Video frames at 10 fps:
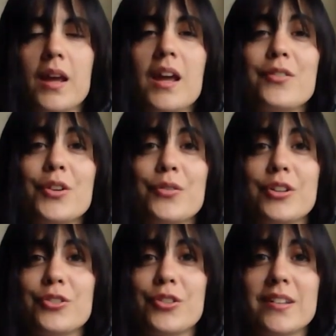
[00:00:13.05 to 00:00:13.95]
If you're
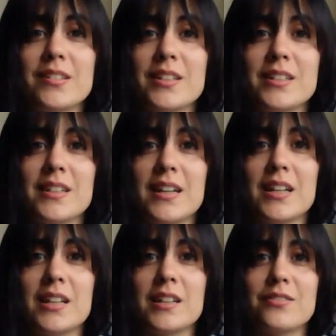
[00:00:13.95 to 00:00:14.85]
interested
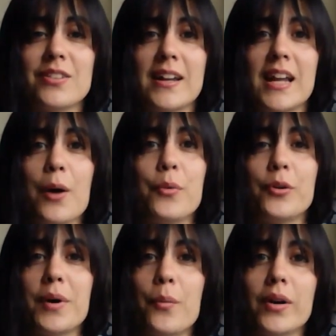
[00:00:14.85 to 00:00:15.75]
in finding out more
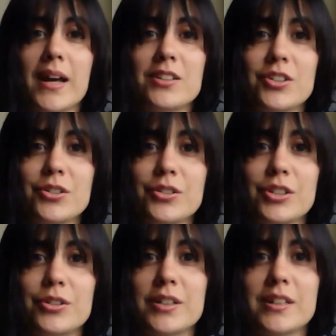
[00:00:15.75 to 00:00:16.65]
about what I do,
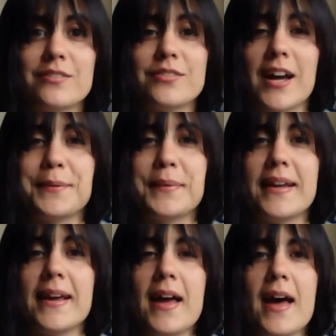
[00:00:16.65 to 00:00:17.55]
you can find
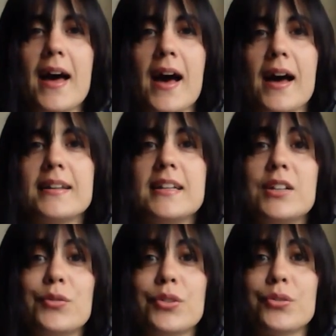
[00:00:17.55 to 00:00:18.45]
me at
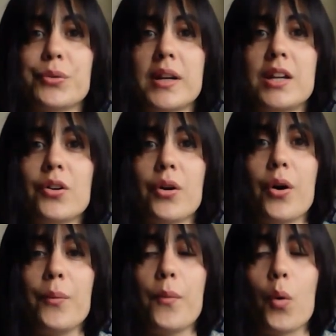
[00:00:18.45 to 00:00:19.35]

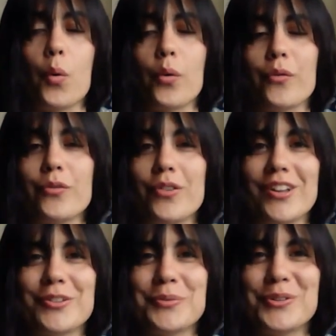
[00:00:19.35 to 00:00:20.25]
yvedosreiki.com or on
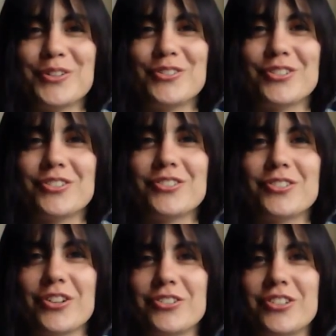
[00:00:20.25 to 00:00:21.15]
Facebook. Just
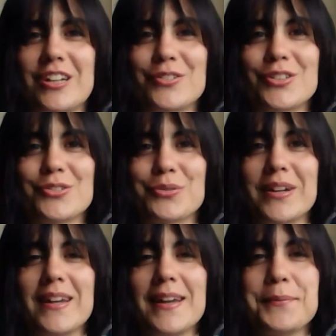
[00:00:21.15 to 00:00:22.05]
search Yve Does
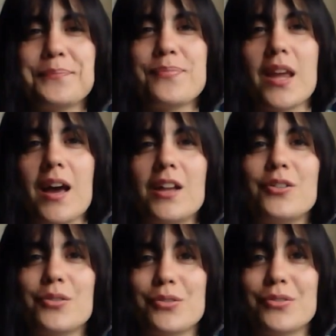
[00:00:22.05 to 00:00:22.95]
Reiki and
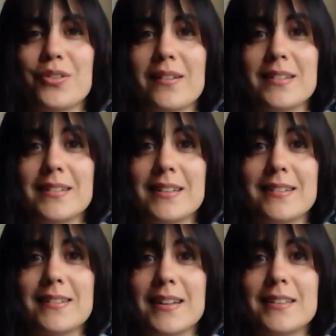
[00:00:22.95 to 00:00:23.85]
you'll also find the
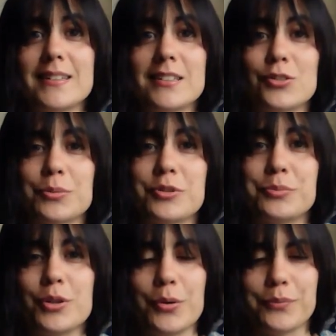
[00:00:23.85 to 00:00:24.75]
links in the description
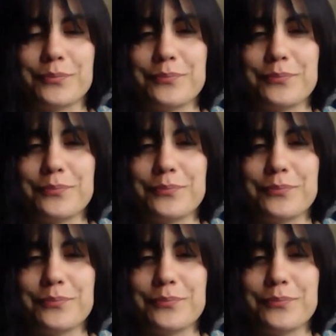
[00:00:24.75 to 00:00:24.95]
below.